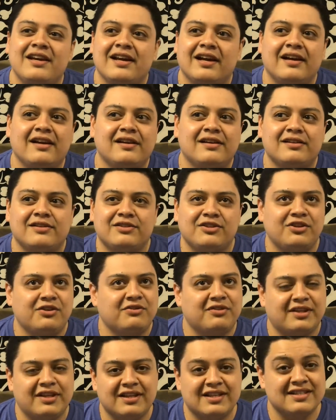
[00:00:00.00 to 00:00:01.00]
Uh, do you
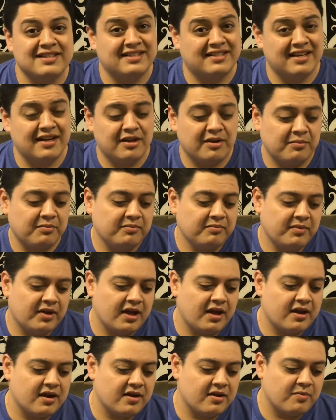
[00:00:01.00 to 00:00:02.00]
think it's dumb?
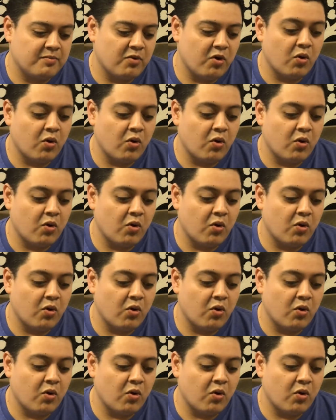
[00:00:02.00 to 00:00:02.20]
Um,